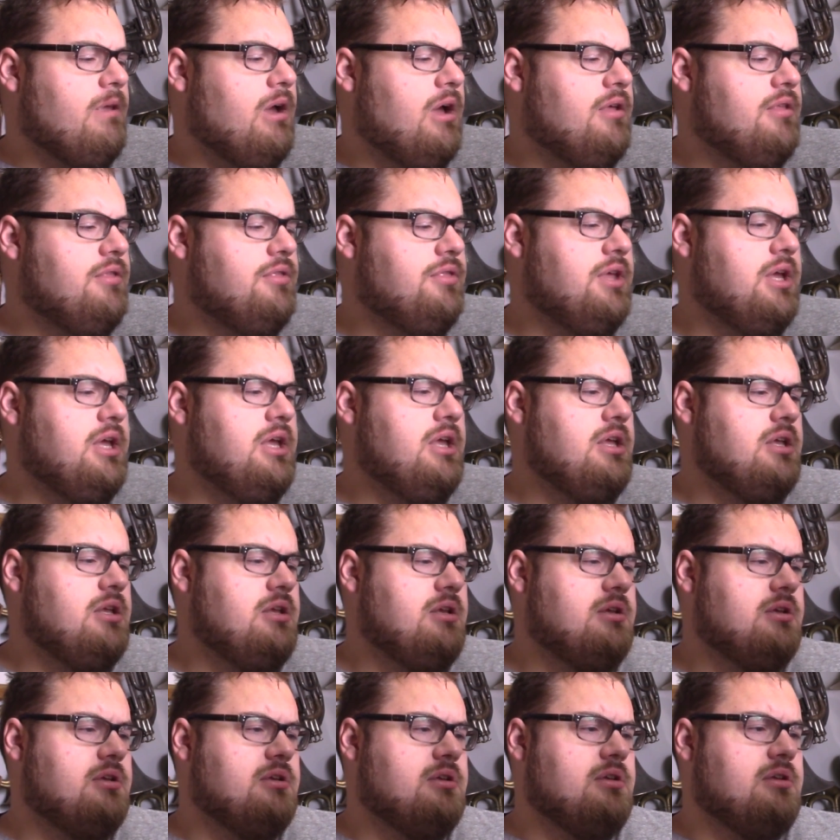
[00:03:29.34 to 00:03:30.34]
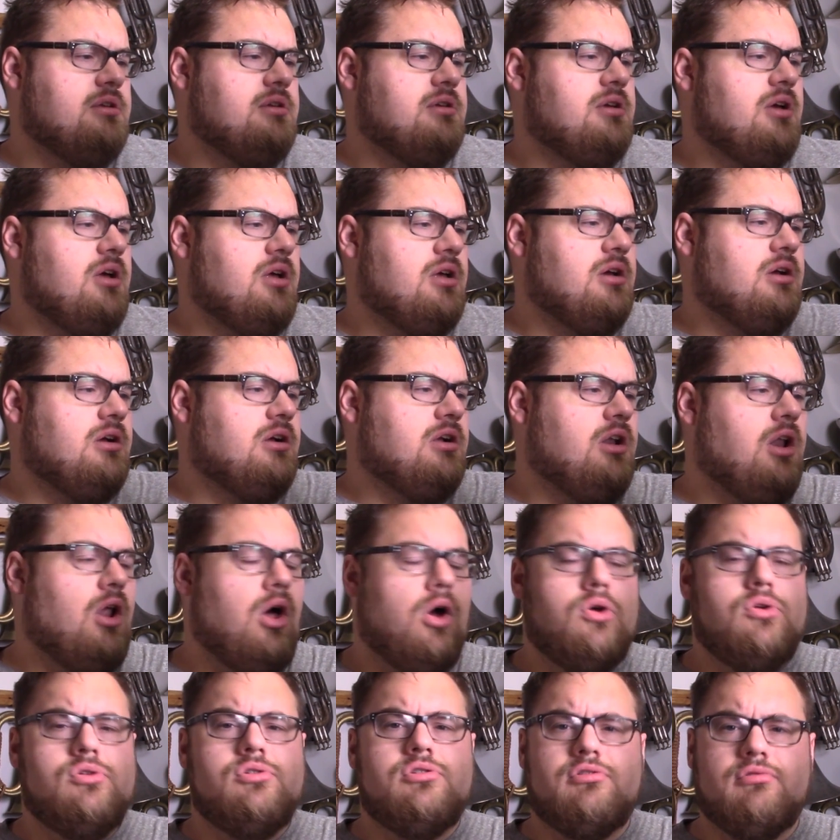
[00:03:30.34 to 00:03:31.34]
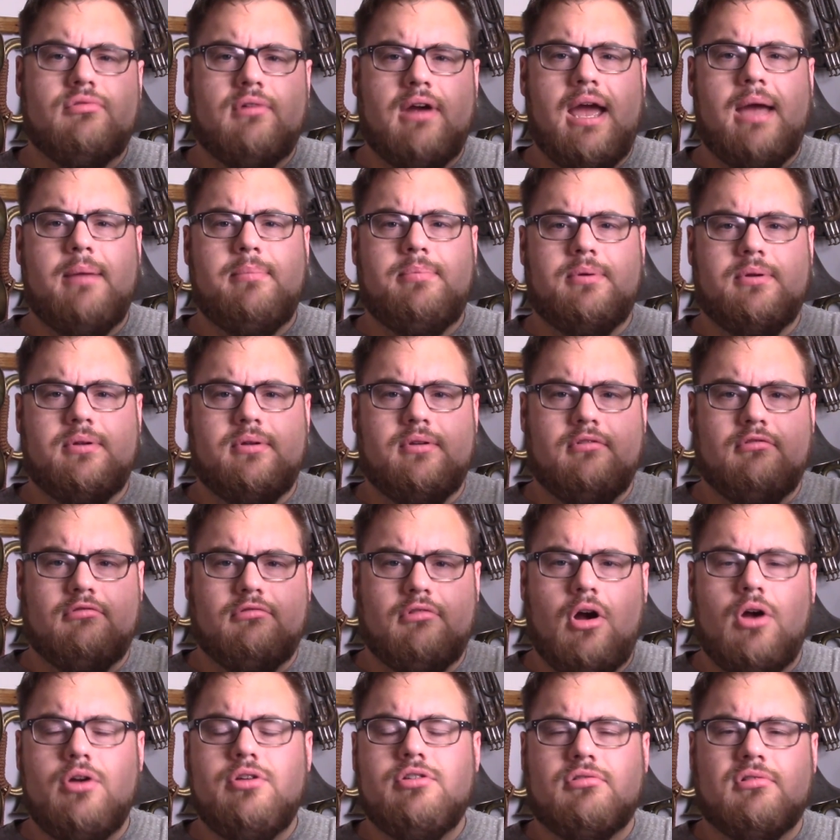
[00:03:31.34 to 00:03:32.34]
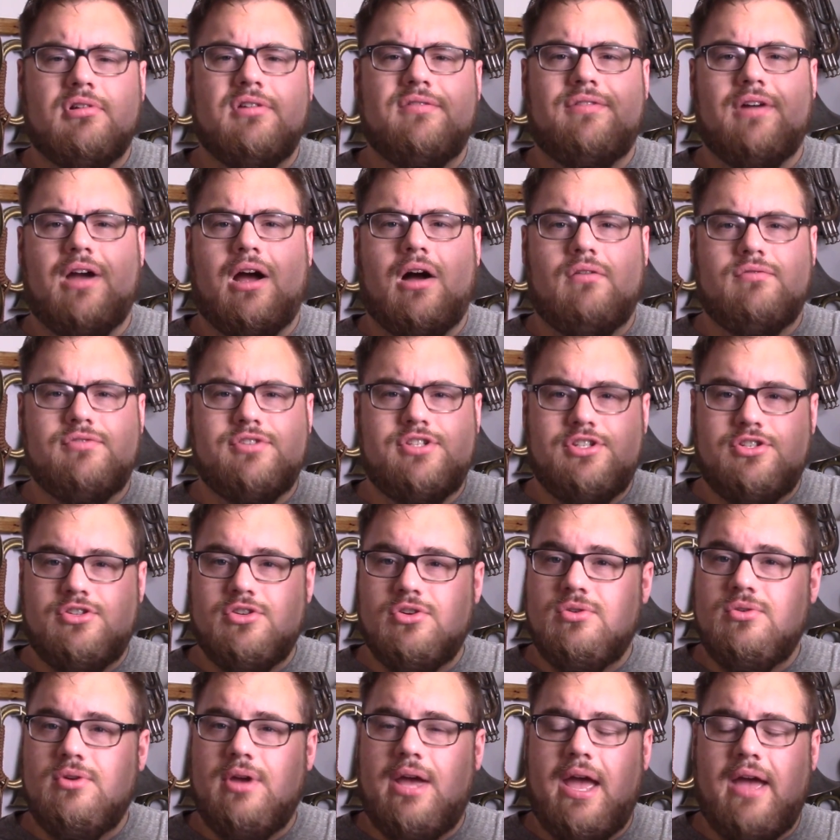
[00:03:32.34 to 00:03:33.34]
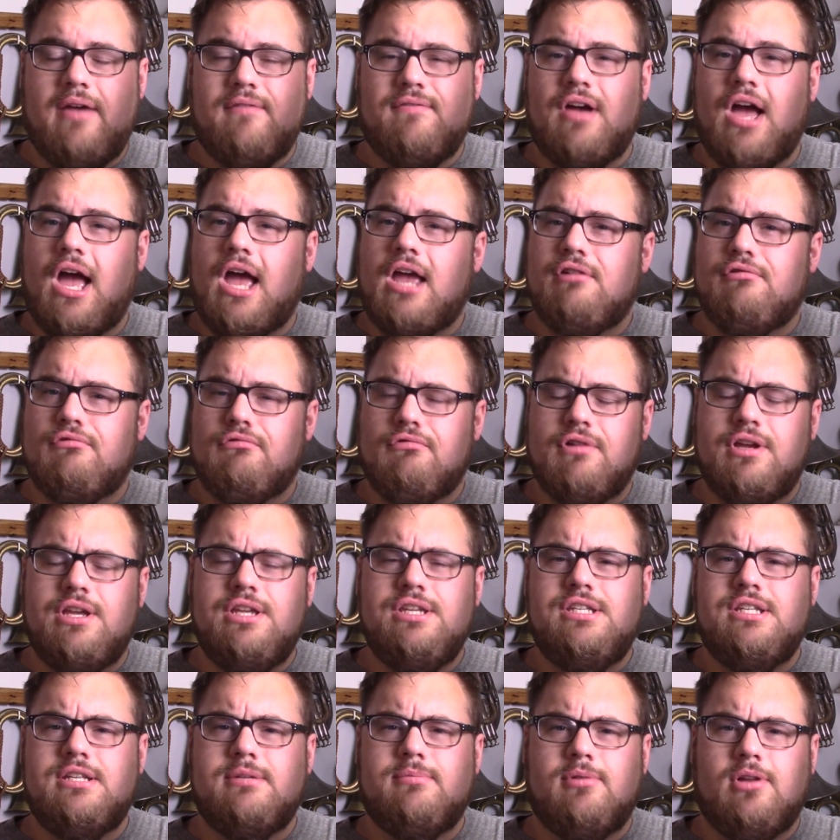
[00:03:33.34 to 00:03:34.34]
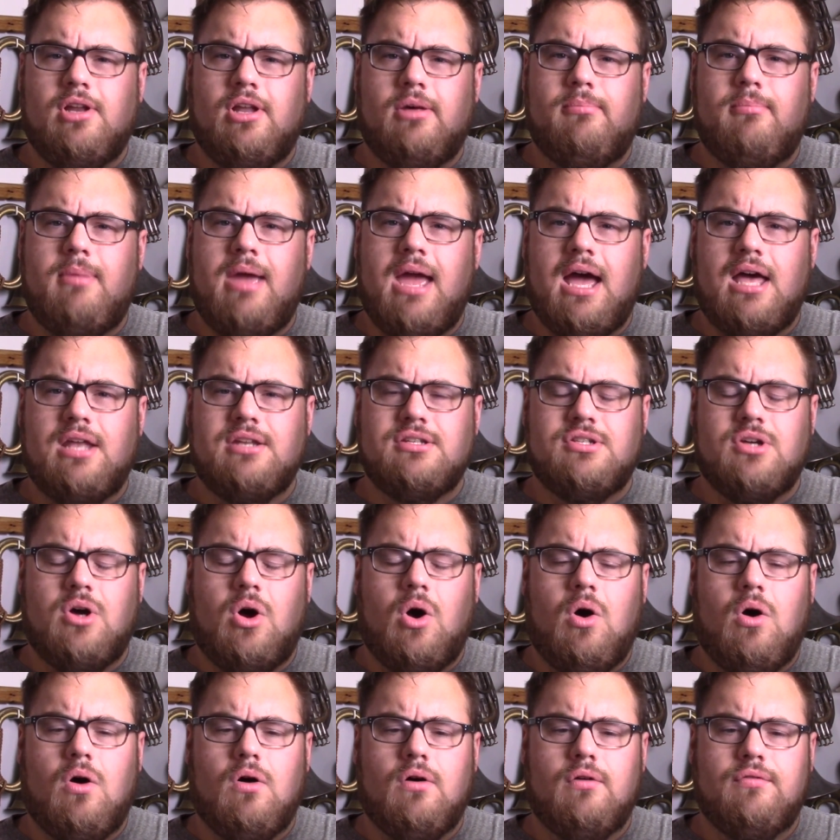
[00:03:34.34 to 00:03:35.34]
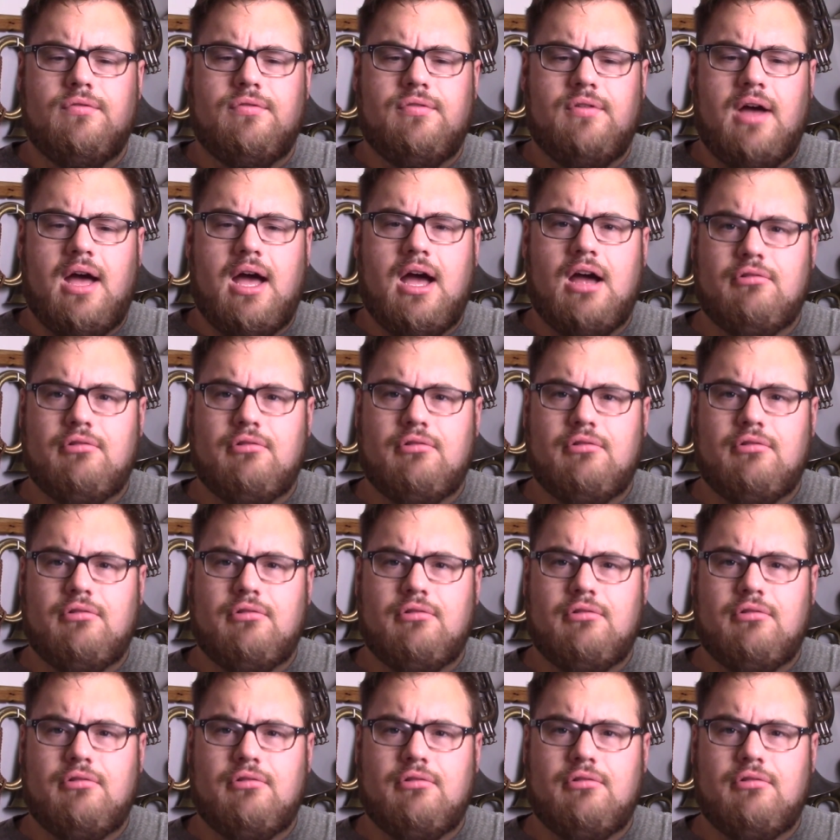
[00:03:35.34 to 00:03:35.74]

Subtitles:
The closed wrap rotary valves do have a reasonable amount of